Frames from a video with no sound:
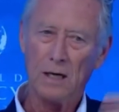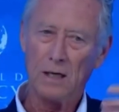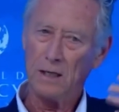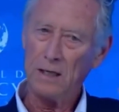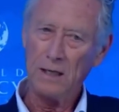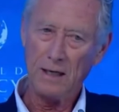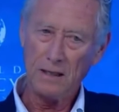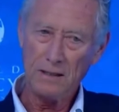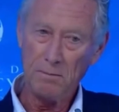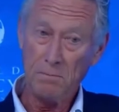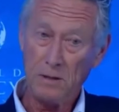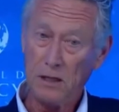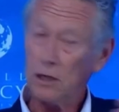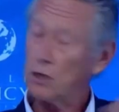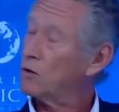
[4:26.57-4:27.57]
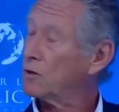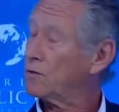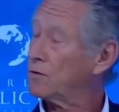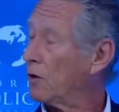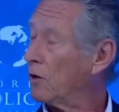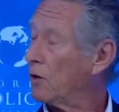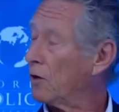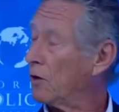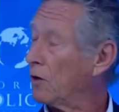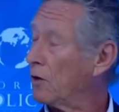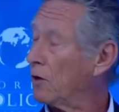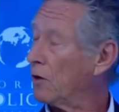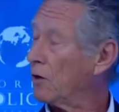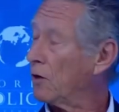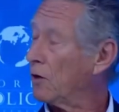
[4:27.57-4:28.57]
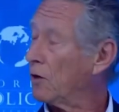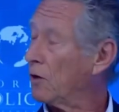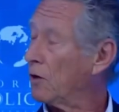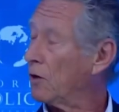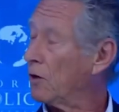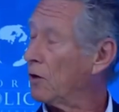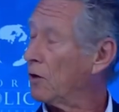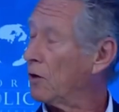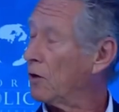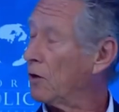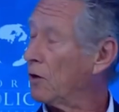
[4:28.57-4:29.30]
It has implications for inequality, for example.